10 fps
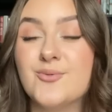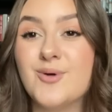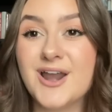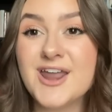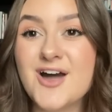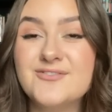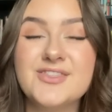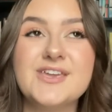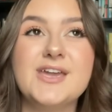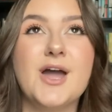One of
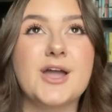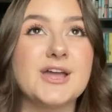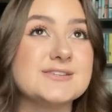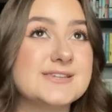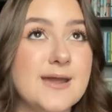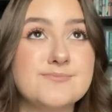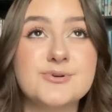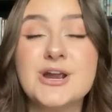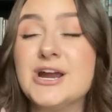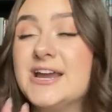the
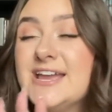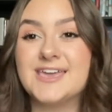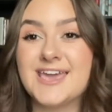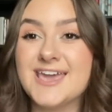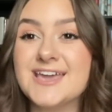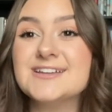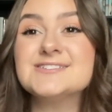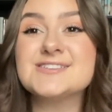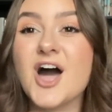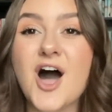contemporary
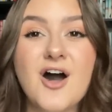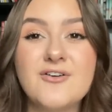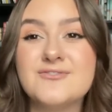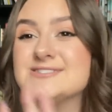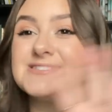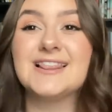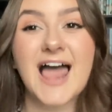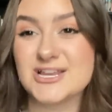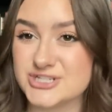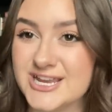kings of
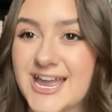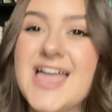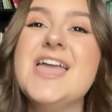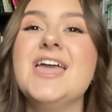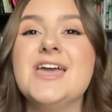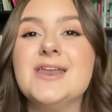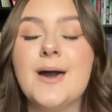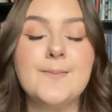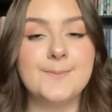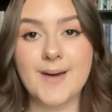slashing, in
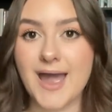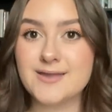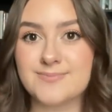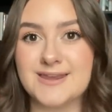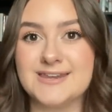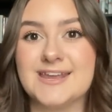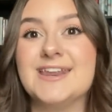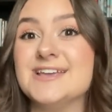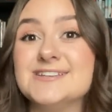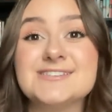my opinion,
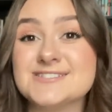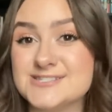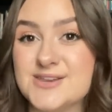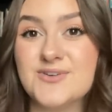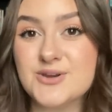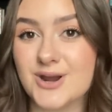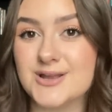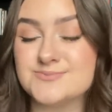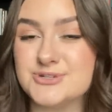is Stephen Graham